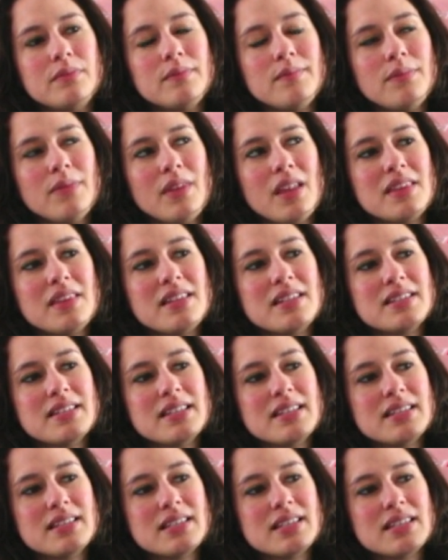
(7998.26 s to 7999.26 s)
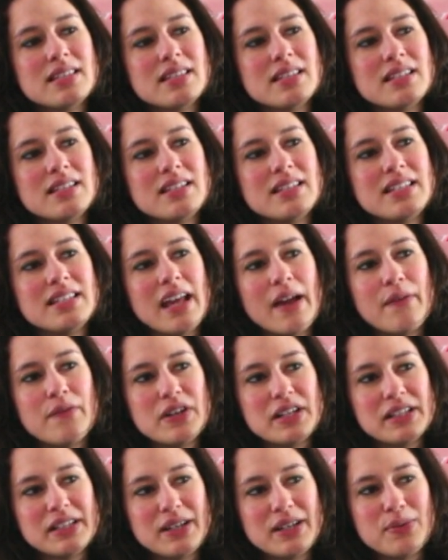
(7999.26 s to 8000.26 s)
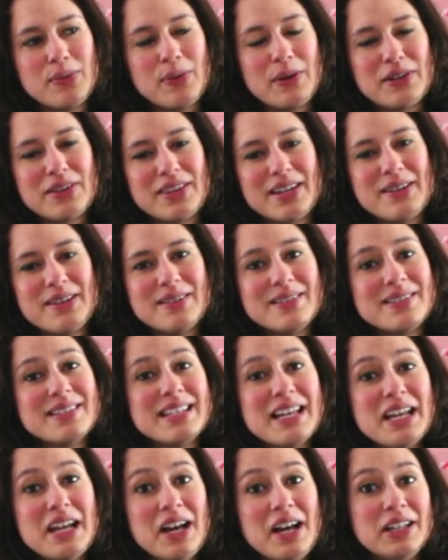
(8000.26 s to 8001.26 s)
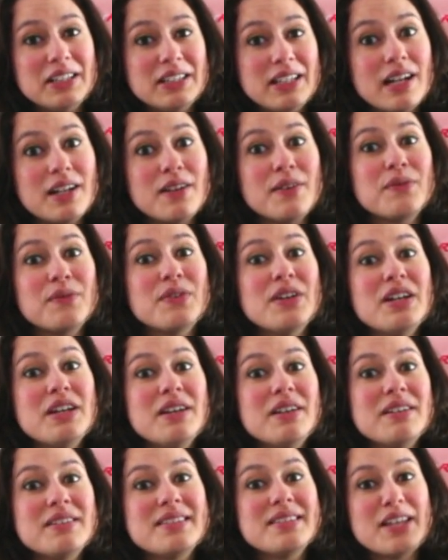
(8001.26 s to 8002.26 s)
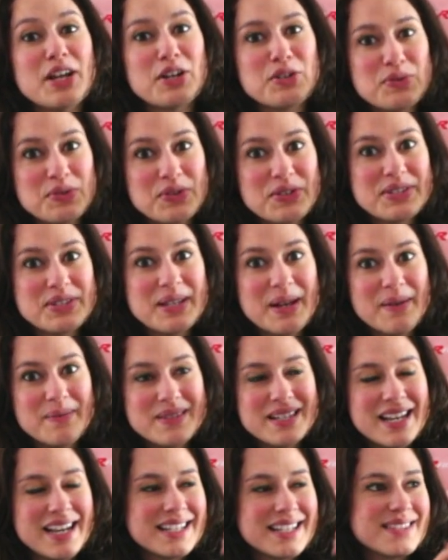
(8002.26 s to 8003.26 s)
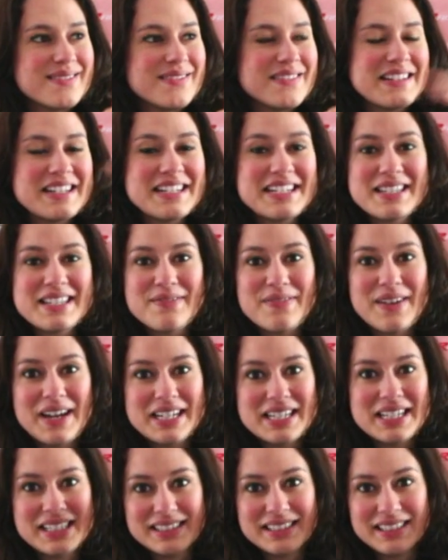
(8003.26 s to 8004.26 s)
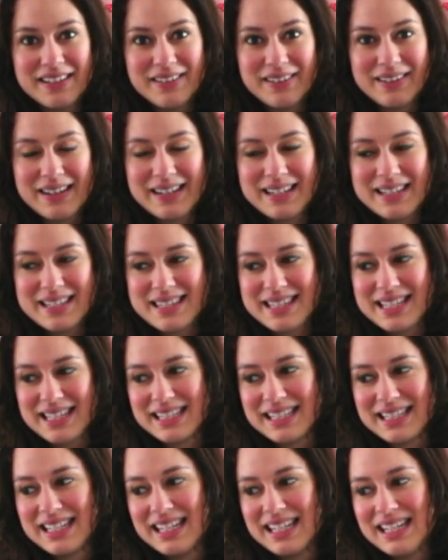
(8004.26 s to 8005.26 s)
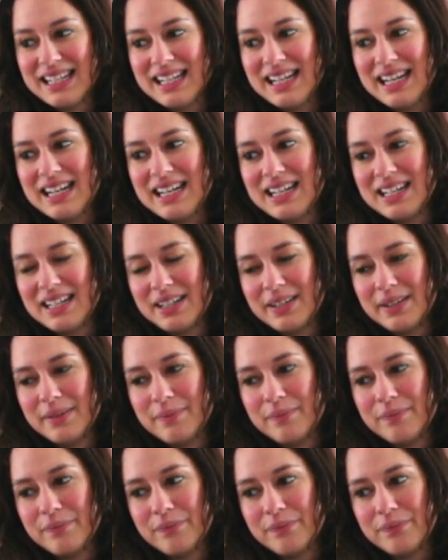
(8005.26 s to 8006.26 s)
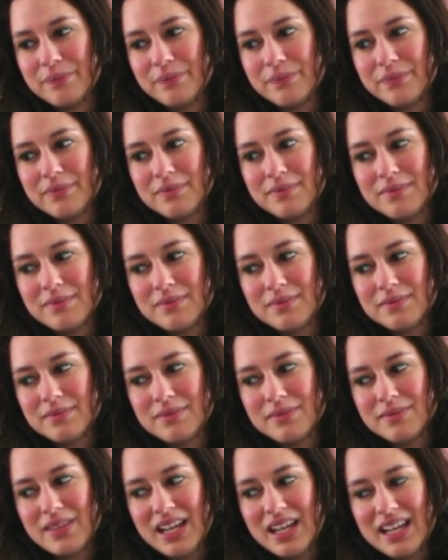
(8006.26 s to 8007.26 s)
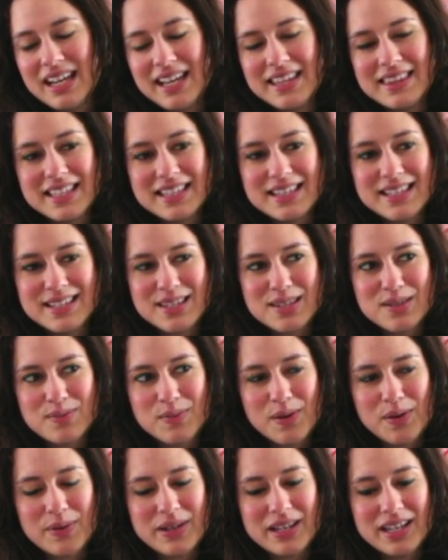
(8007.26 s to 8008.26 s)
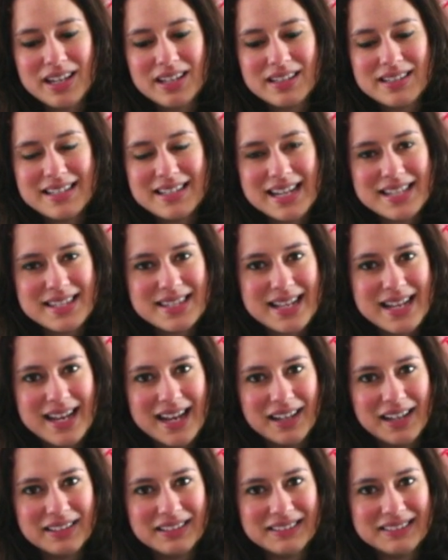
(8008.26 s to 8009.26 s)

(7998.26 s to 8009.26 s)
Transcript: this is definitely where there's a lot of sexual subtext, which I just find hilarious, and, um, I think this is where we get Destiel,